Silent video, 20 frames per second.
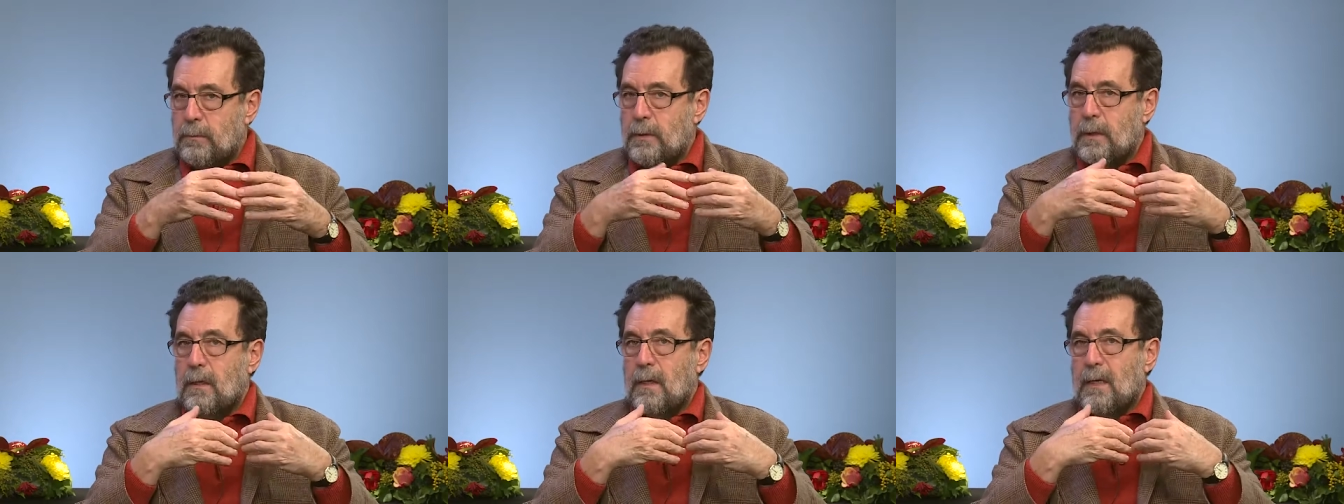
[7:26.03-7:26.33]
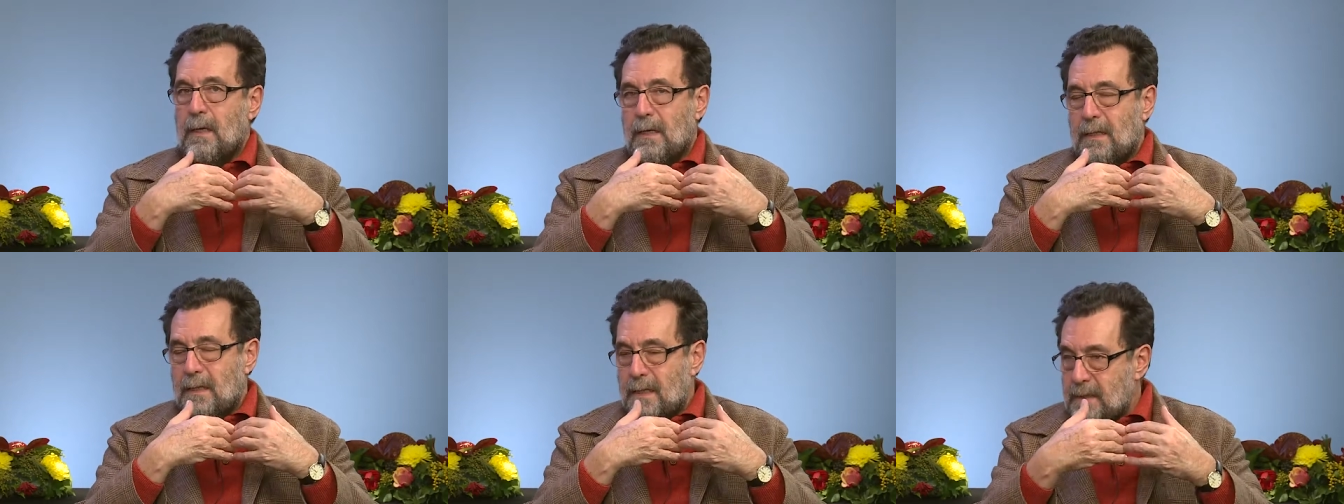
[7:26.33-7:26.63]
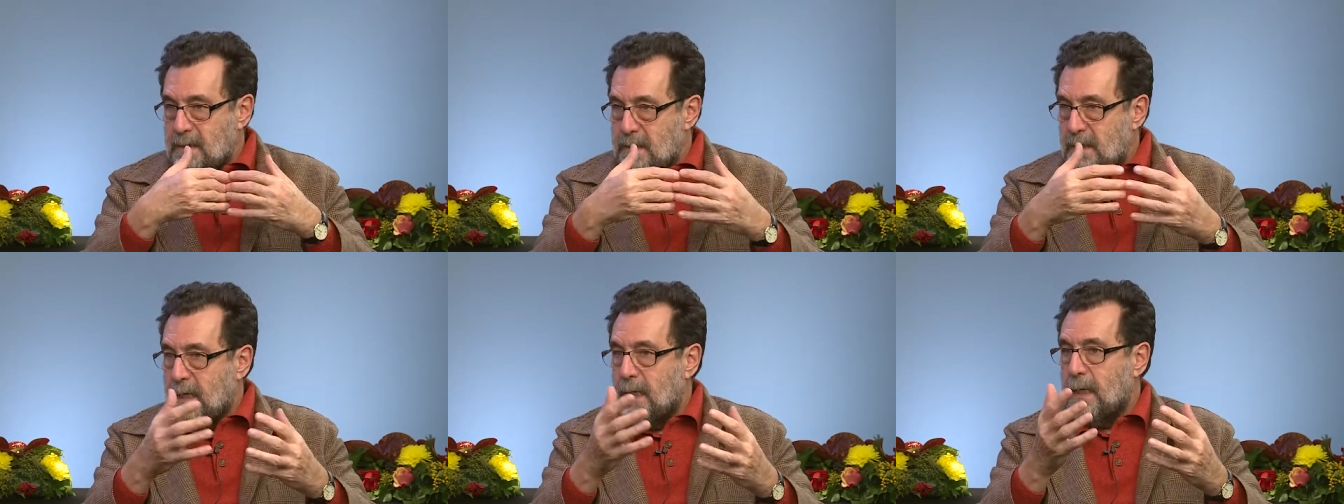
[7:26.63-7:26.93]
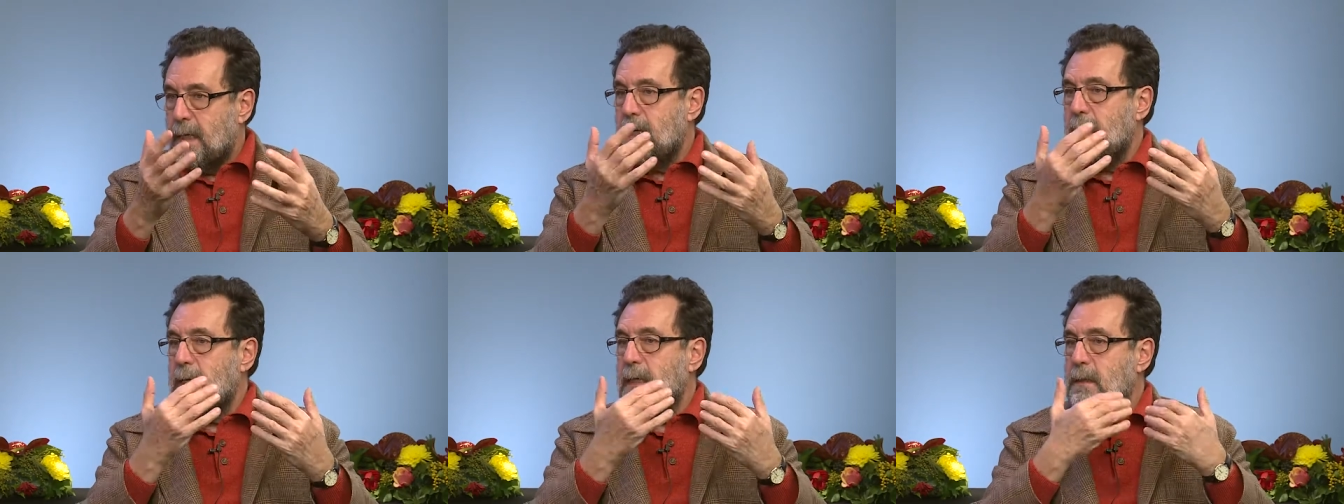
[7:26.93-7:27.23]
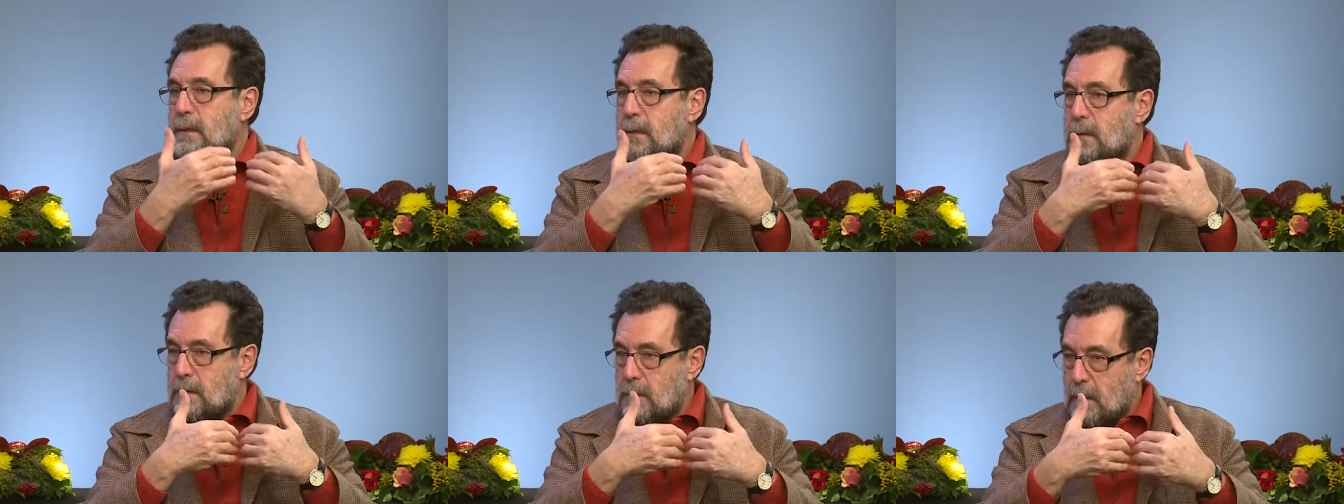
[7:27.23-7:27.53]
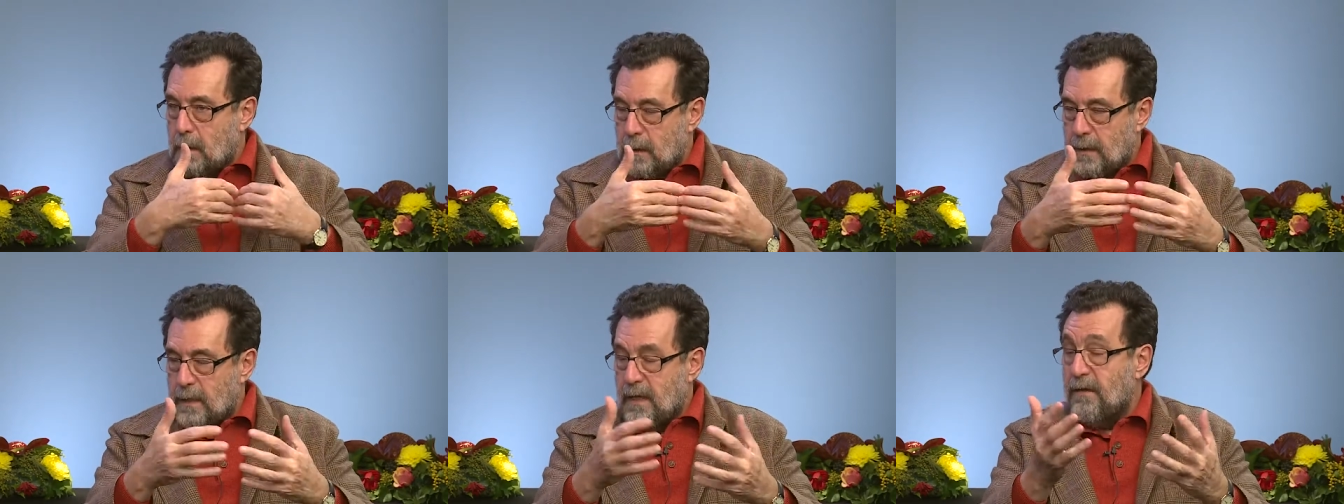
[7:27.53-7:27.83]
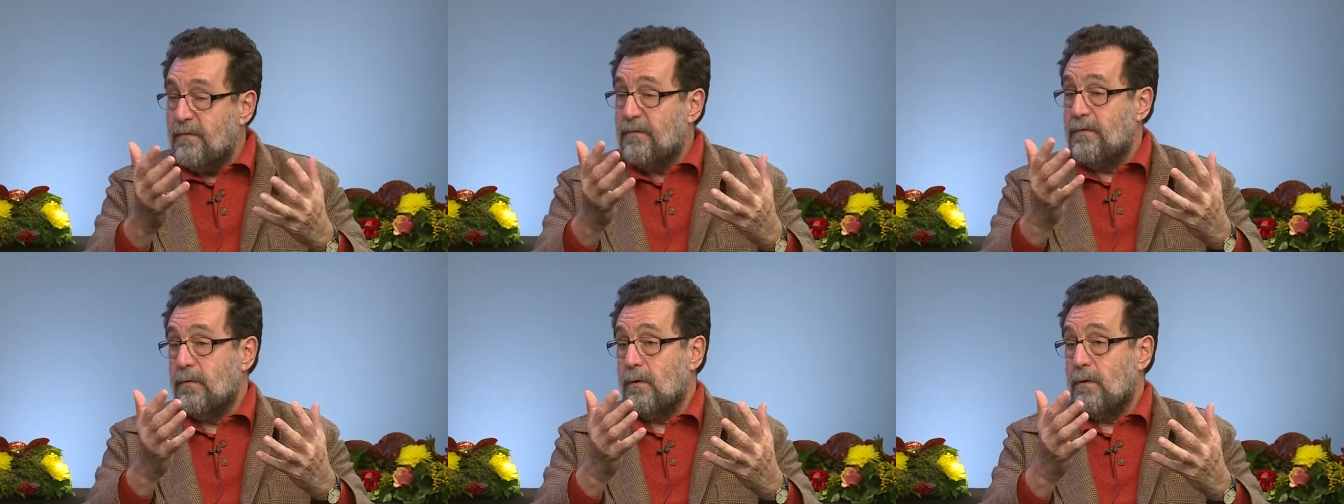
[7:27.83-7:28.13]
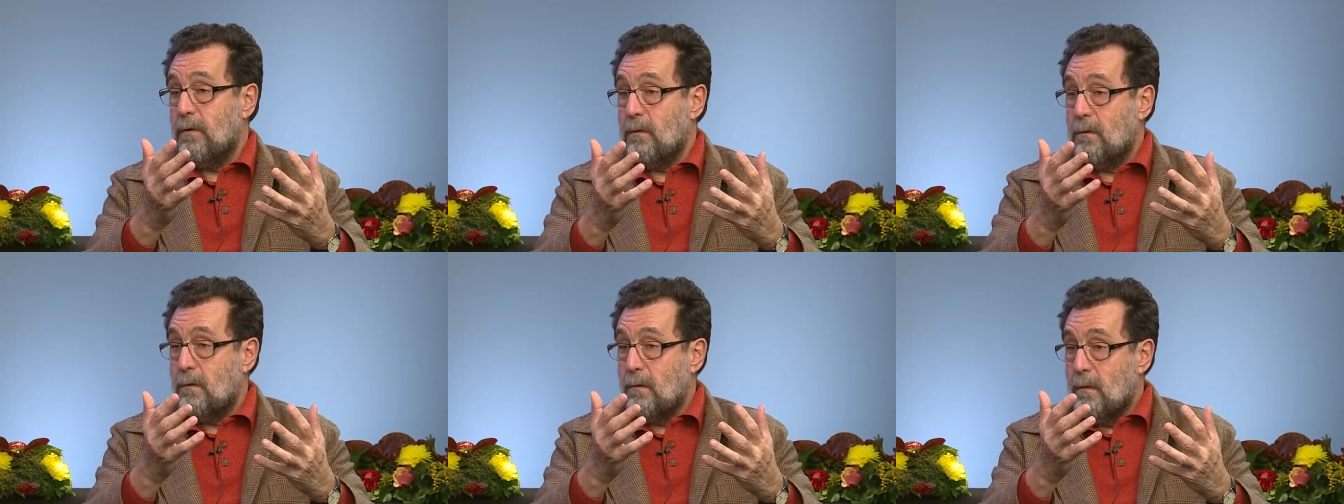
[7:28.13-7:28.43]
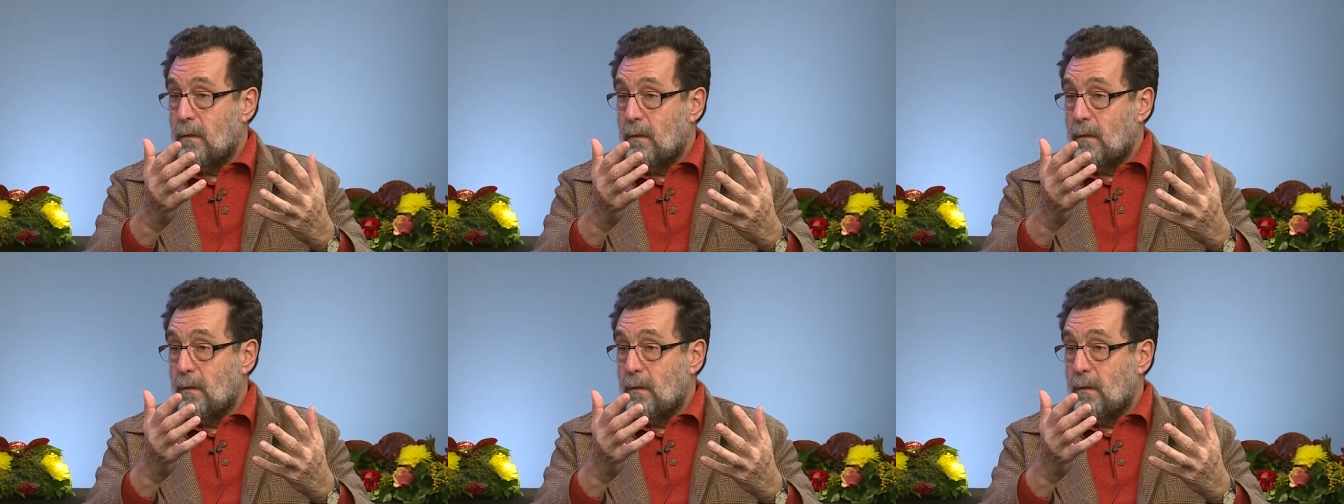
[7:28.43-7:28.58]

but let's say it's an effort,